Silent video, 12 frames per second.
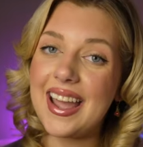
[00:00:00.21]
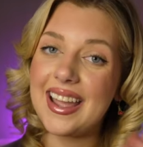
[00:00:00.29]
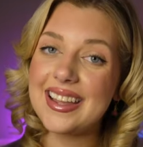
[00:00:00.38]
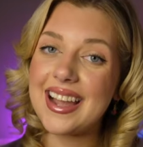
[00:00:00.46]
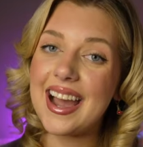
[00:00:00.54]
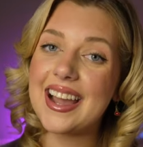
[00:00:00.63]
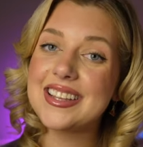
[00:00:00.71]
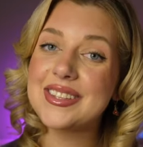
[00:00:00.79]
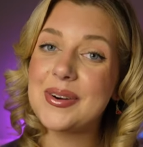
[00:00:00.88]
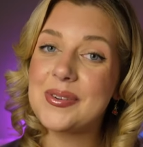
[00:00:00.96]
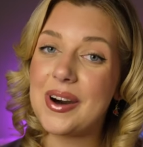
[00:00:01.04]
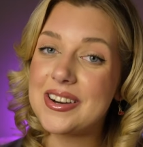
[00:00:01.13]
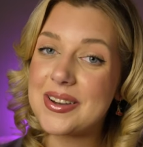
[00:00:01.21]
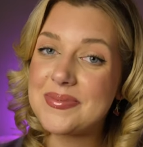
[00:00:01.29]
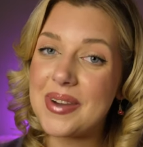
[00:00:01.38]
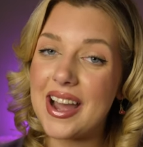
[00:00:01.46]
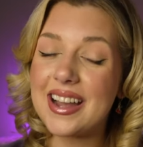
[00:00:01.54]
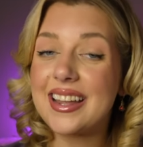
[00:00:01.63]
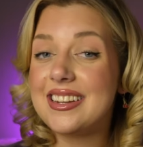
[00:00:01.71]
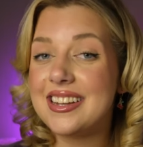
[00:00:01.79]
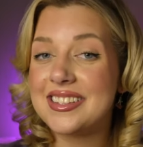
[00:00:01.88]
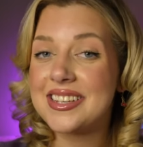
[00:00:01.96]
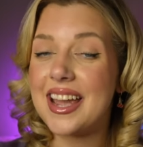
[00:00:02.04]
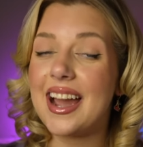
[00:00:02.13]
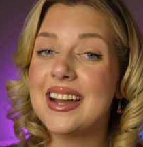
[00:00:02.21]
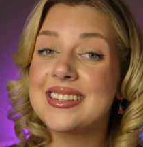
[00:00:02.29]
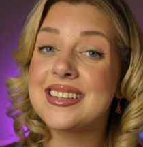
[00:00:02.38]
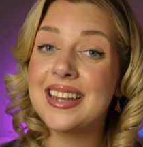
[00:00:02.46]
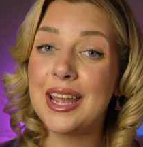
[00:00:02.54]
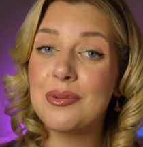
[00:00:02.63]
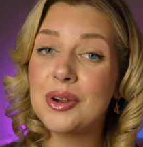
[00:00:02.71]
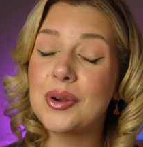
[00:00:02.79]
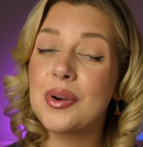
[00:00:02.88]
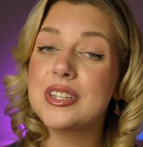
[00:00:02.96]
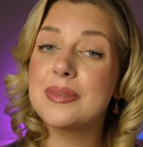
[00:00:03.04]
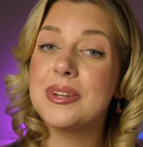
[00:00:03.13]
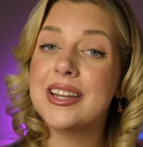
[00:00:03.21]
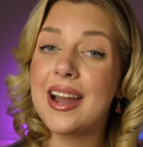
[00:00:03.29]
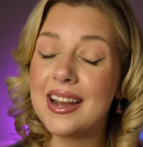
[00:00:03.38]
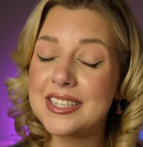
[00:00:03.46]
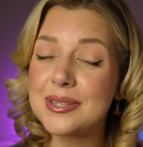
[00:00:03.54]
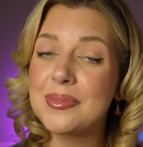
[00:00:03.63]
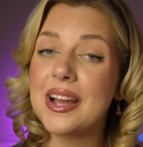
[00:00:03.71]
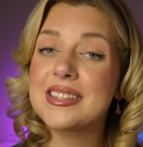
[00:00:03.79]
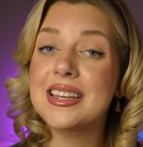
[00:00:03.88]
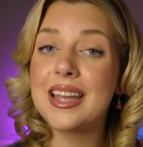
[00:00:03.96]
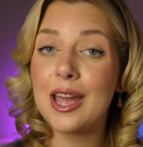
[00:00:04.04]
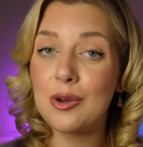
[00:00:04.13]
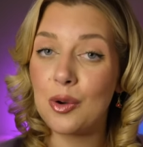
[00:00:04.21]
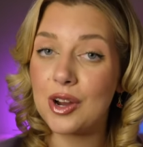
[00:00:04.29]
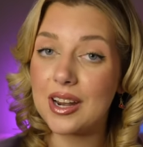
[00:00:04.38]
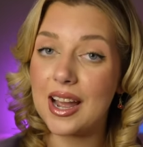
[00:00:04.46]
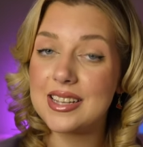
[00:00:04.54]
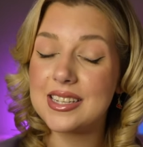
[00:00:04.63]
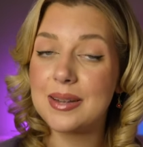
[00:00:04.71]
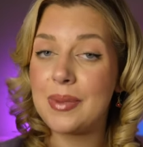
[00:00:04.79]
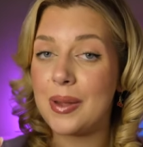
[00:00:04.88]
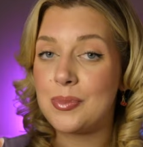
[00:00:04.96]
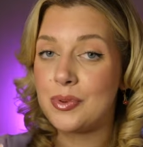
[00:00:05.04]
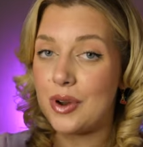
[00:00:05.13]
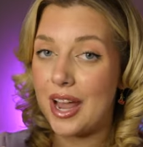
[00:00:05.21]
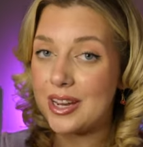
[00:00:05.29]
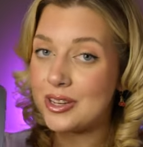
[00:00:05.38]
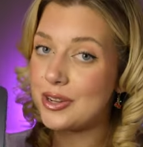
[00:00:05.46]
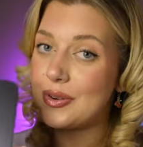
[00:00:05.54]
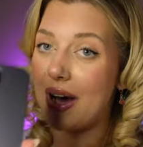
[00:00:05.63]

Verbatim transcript: Hey guys, welcome back. It's Kat. Today we're going to be customizing and organizing my brand new